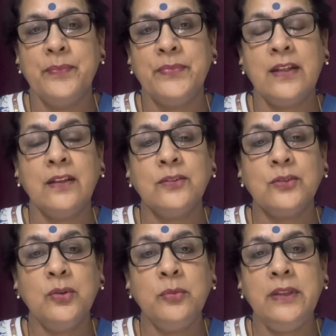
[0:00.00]
There are
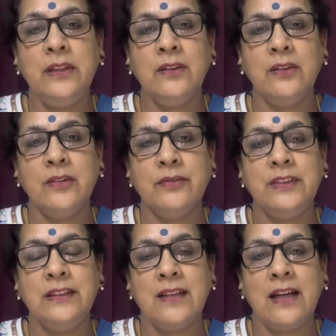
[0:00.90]
so many of
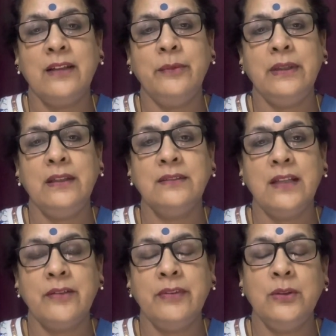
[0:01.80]
these activities
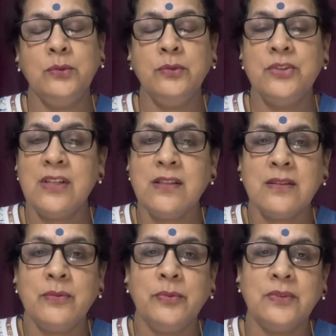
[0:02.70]
that we do
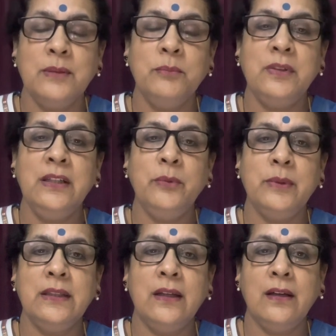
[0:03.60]
just simply
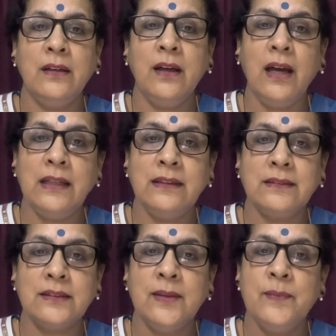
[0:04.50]
with our
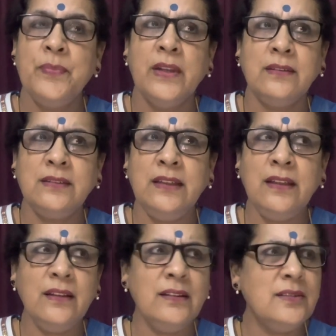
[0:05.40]
eyes.
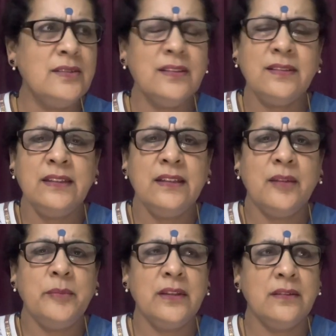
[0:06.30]
See is just see.
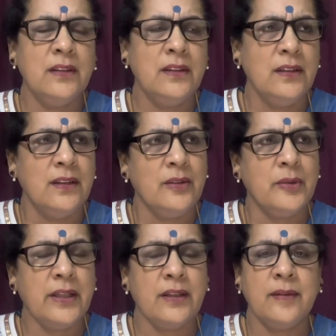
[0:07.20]
I mean,
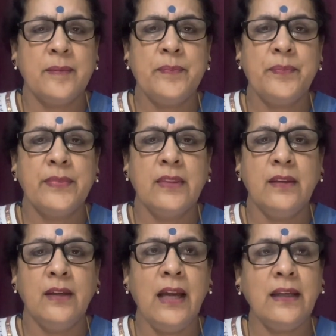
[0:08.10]
okay,
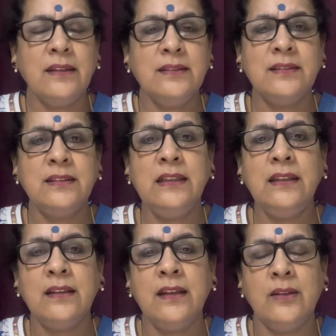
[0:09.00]
I can
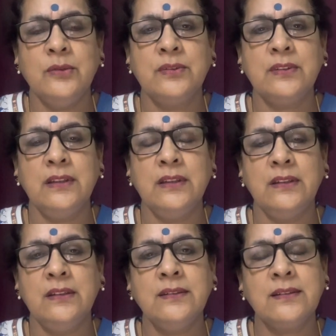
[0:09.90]
see clouds
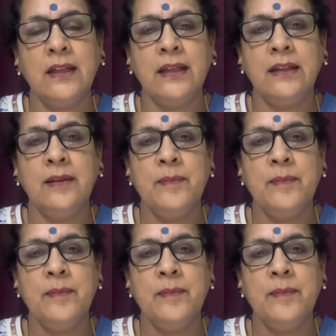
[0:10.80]
in the sky.